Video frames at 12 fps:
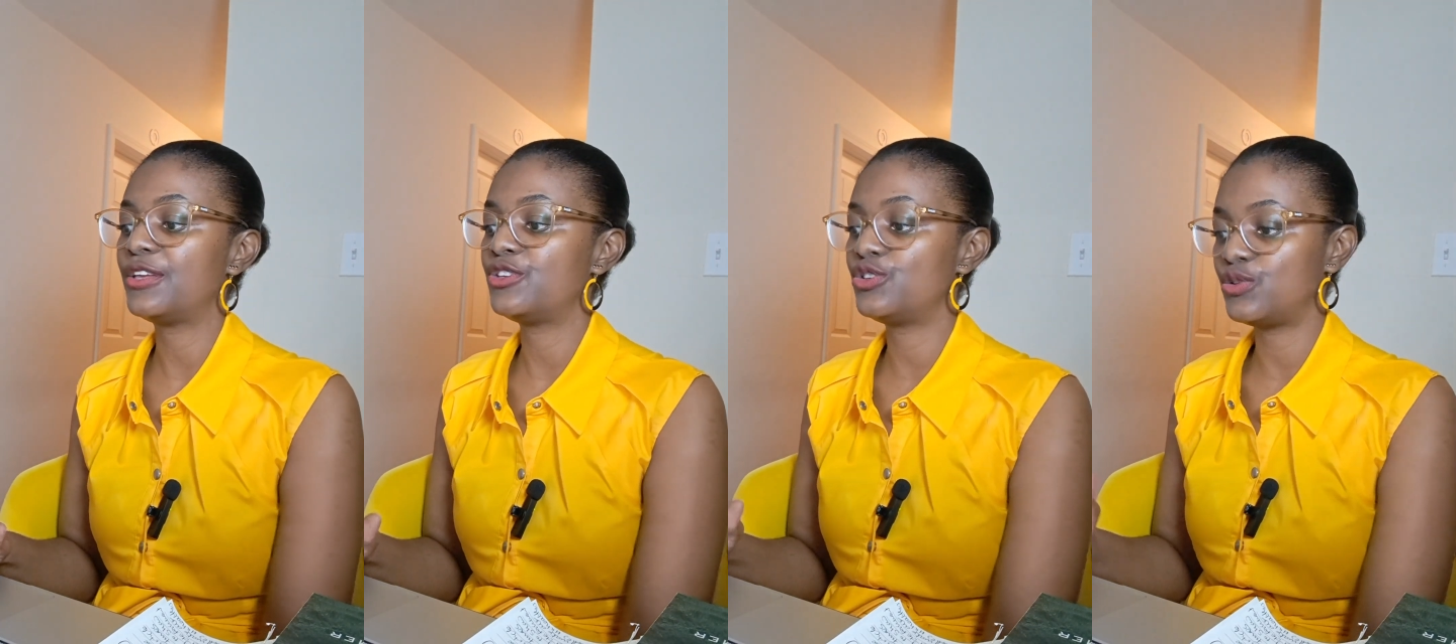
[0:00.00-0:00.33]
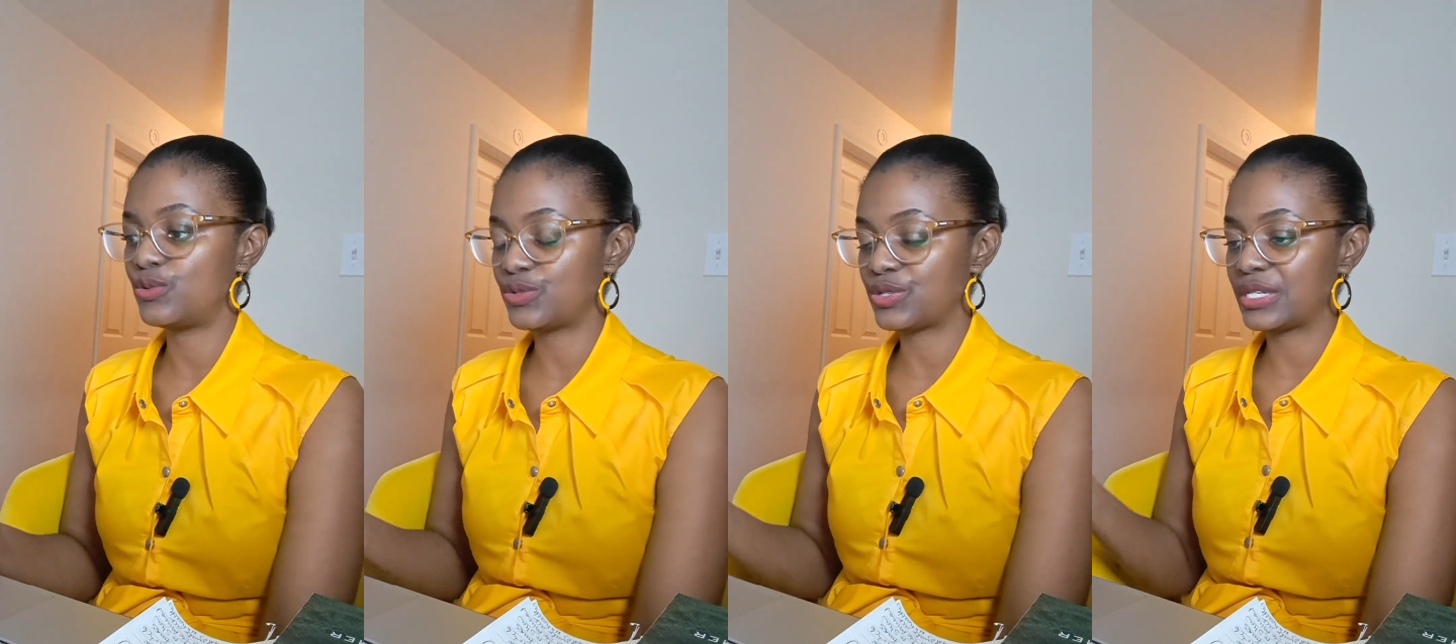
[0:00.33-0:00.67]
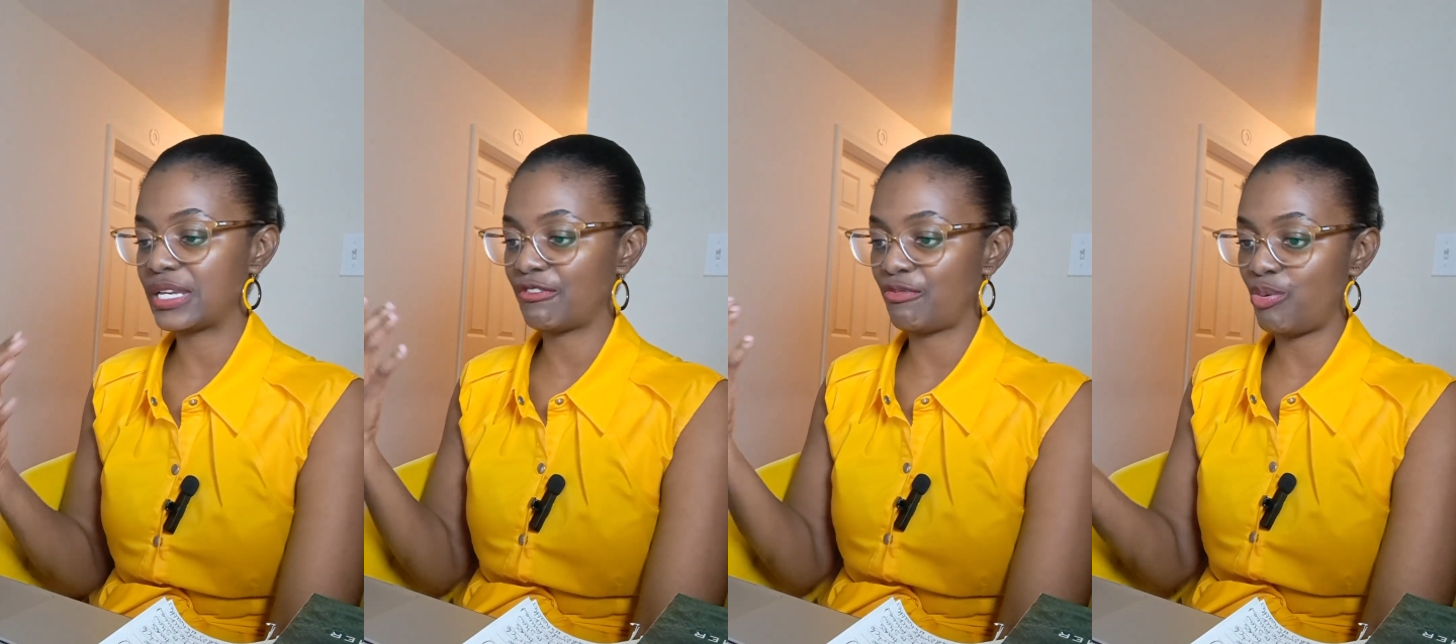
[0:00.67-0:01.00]
used,
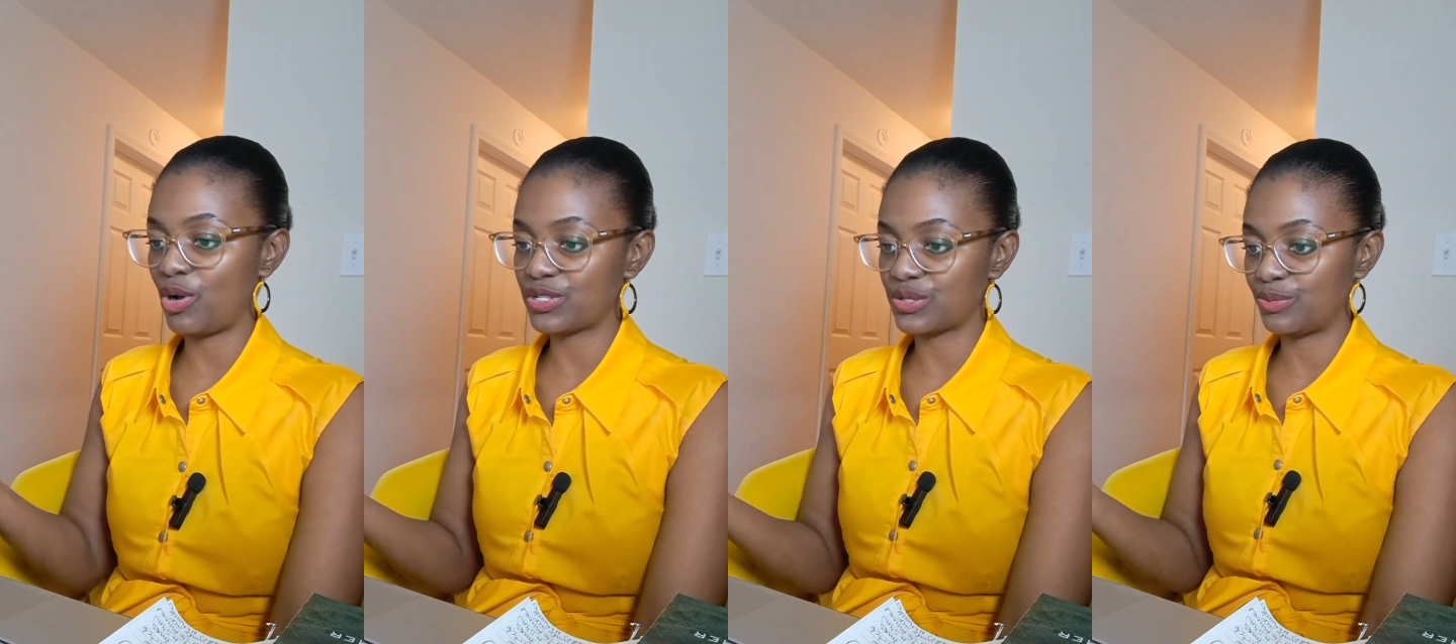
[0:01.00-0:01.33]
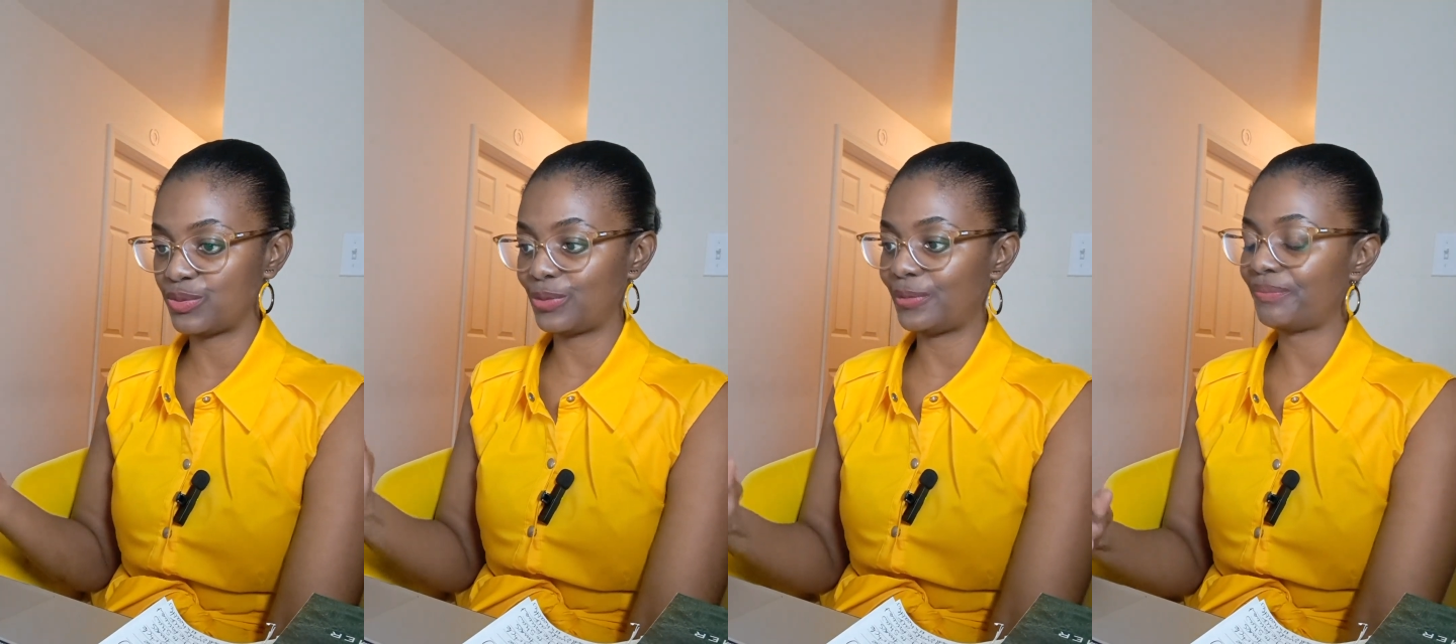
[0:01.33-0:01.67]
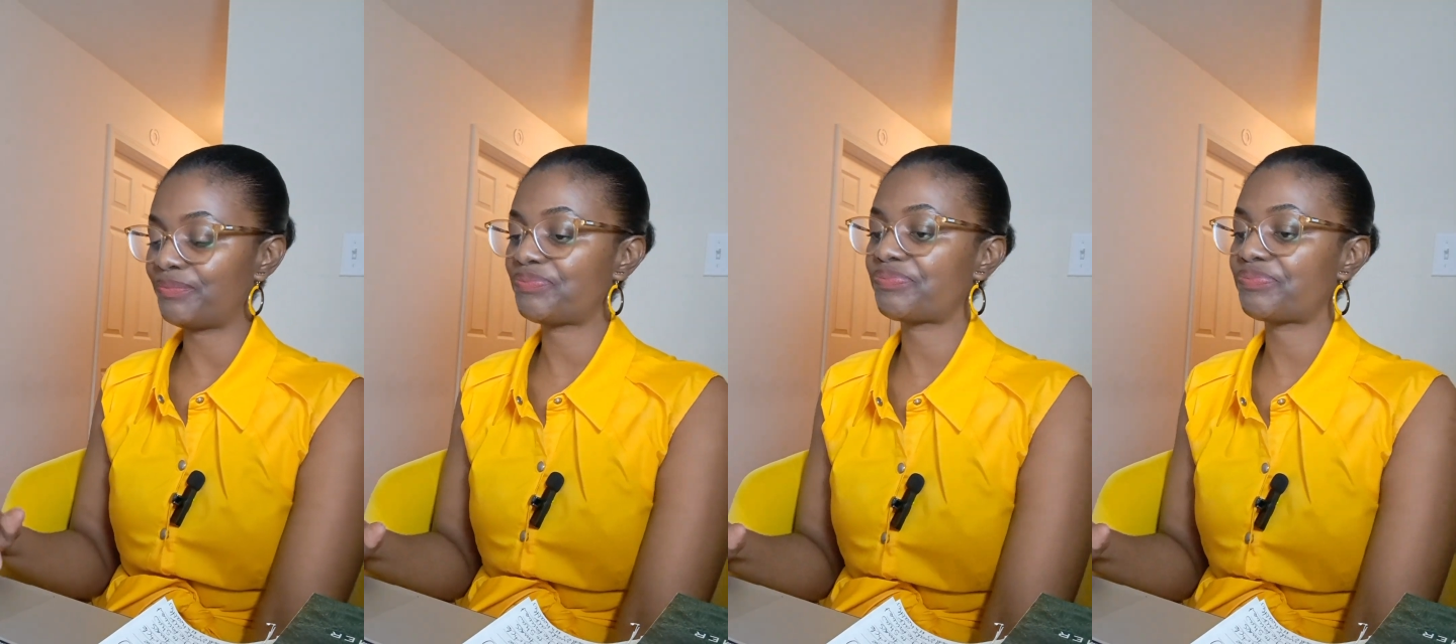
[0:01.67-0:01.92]
if possible.